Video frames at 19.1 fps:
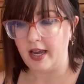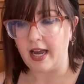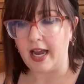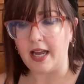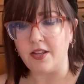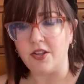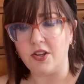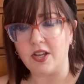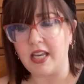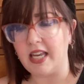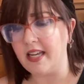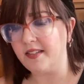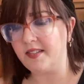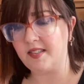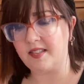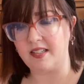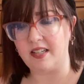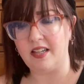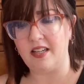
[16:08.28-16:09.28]
And you
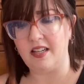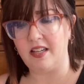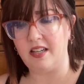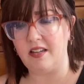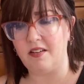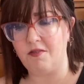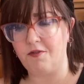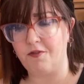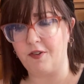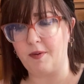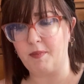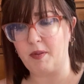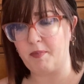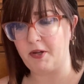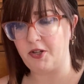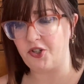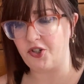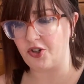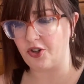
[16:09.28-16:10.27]
can't see from the
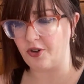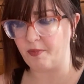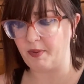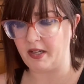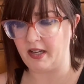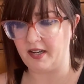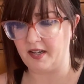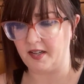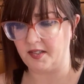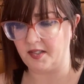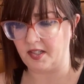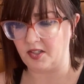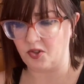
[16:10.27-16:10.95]
picture because